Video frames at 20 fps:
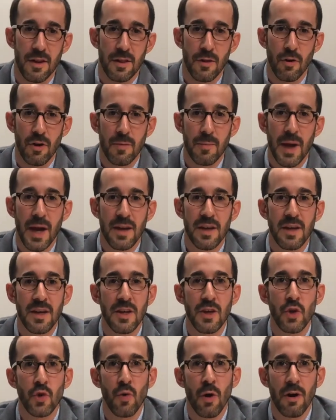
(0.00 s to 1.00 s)
Lori Mackey,
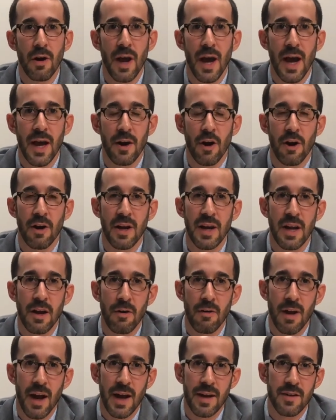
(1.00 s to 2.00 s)
you are at our
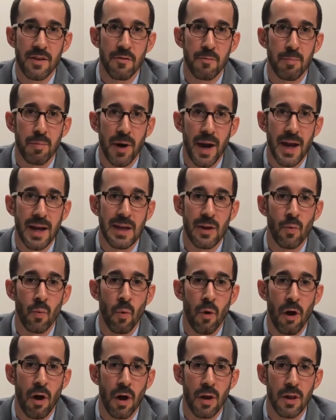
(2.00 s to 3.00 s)
interactive bracket
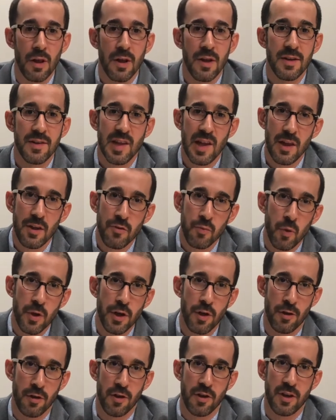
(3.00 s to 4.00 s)
wall. Tell us what
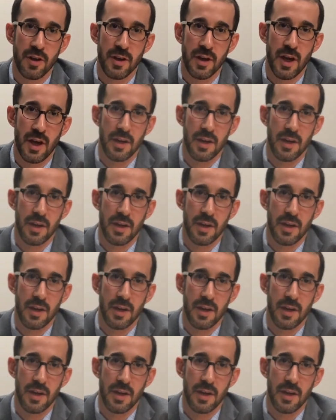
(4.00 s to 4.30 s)
you're looking